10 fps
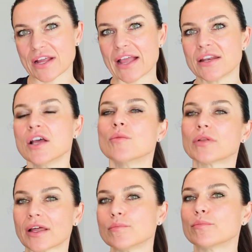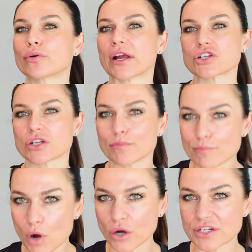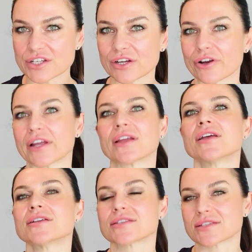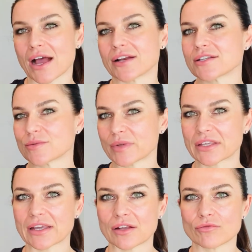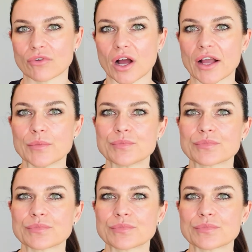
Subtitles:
and blood pressure monitoring started to begin, right?